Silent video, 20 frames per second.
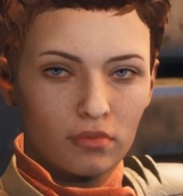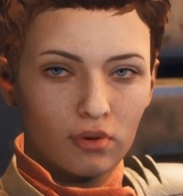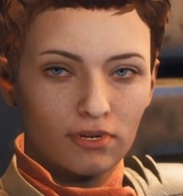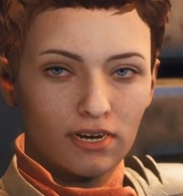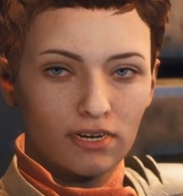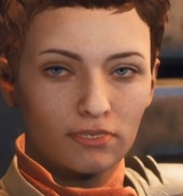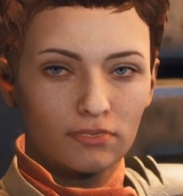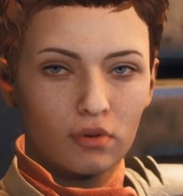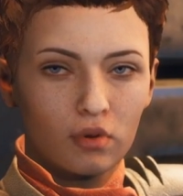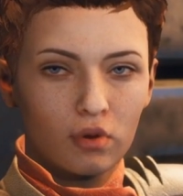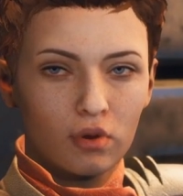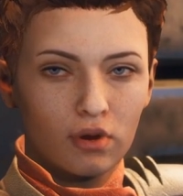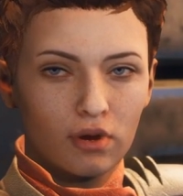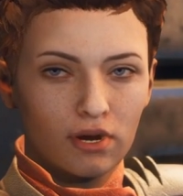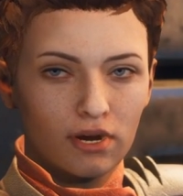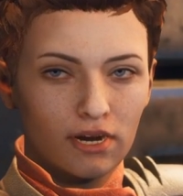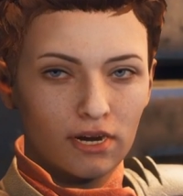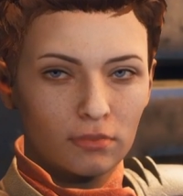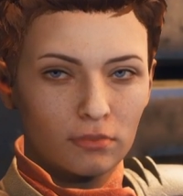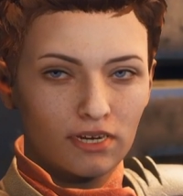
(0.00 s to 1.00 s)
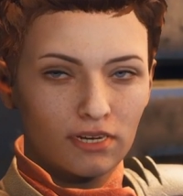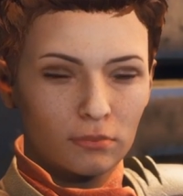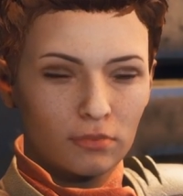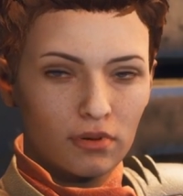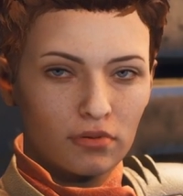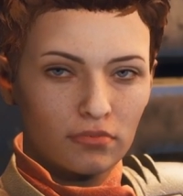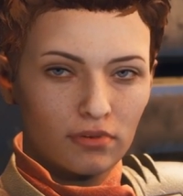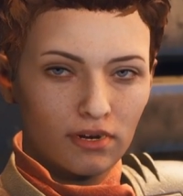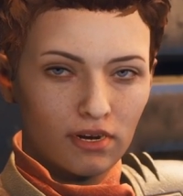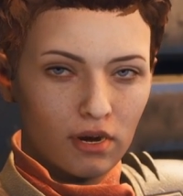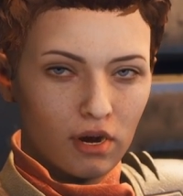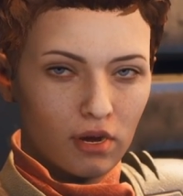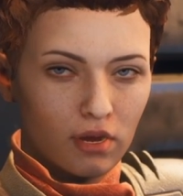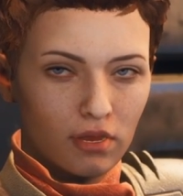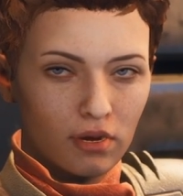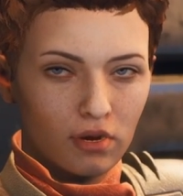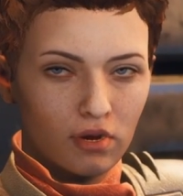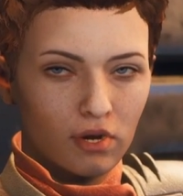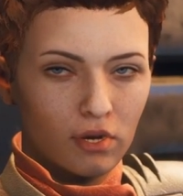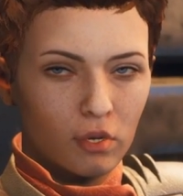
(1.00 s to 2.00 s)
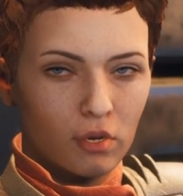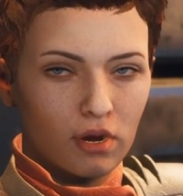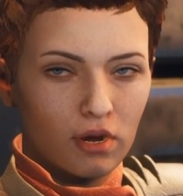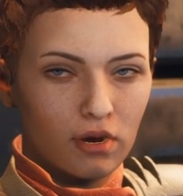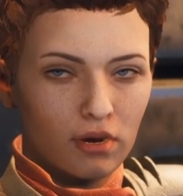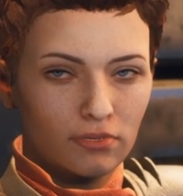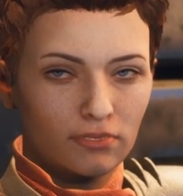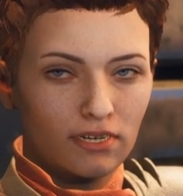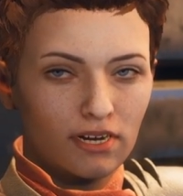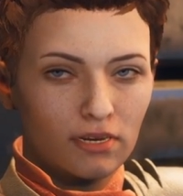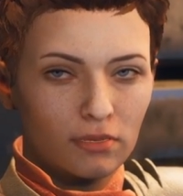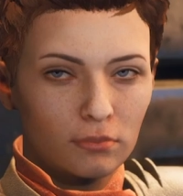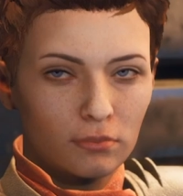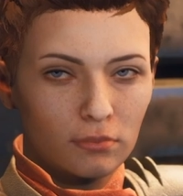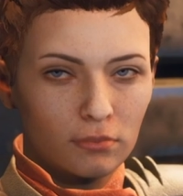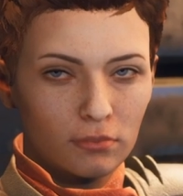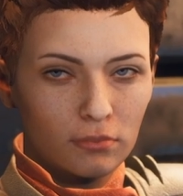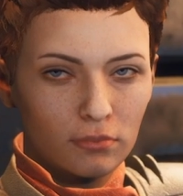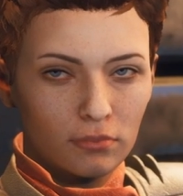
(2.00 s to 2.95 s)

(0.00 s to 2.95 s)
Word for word: If you say so. I'm keeping a finger on the trigger all the same.